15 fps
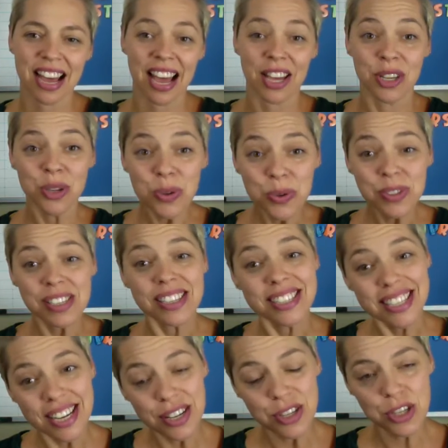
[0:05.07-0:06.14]
I use and
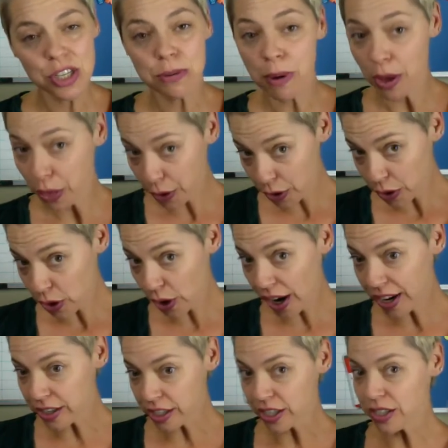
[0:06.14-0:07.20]
teach to my third
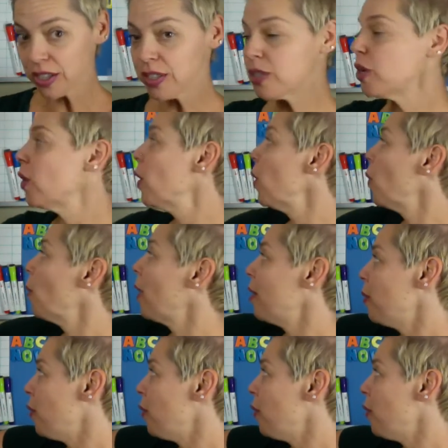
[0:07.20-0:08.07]
graders when